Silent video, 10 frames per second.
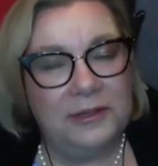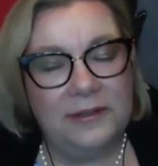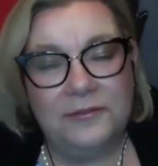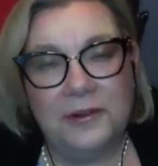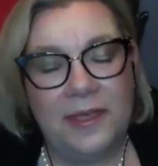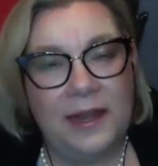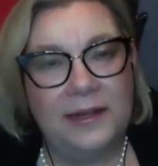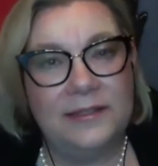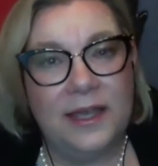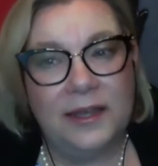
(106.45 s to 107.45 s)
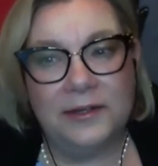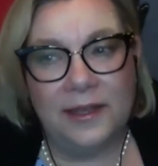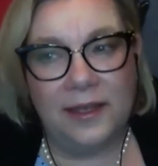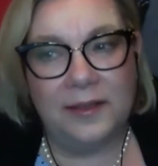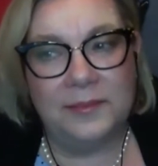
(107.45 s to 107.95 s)
for that
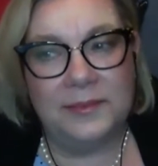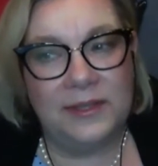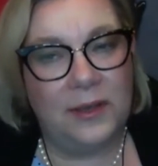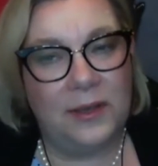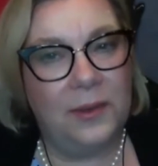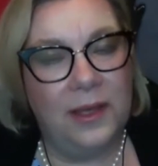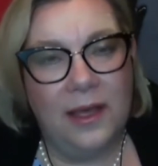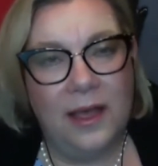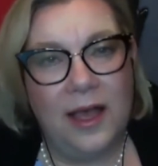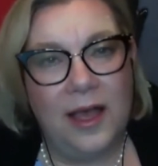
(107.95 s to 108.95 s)
entire time. So